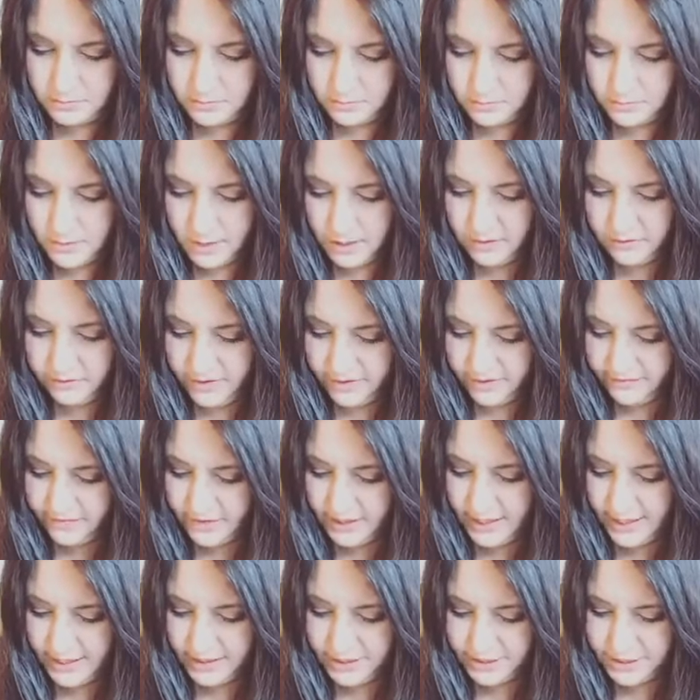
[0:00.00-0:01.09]
in
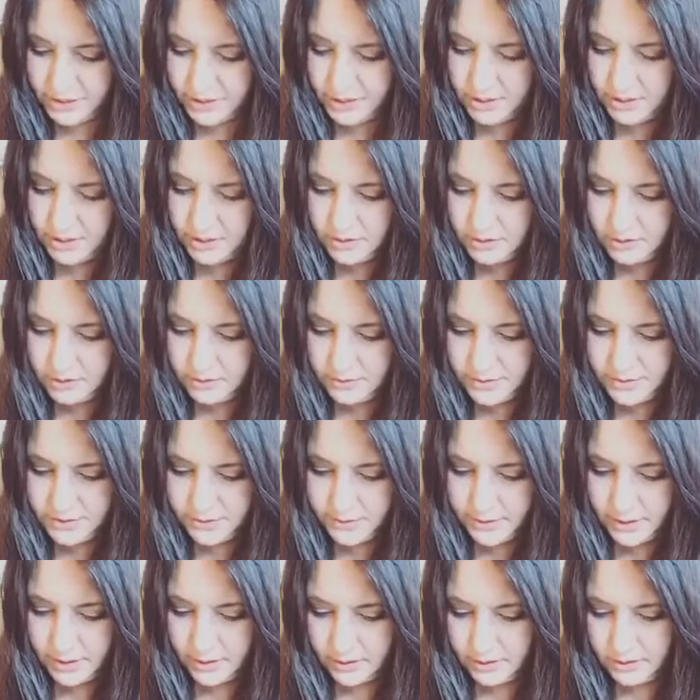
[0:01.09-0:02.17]
Revelation, where do
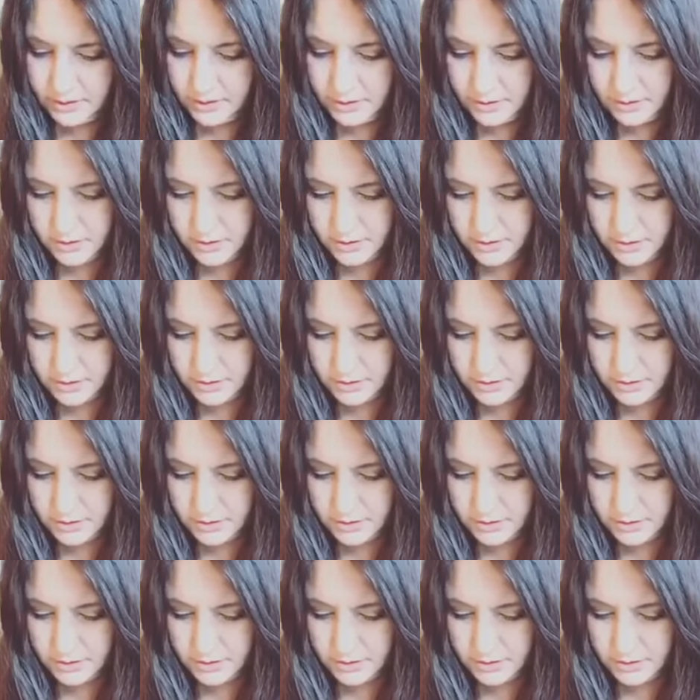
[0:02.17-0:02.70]
I go, Lord?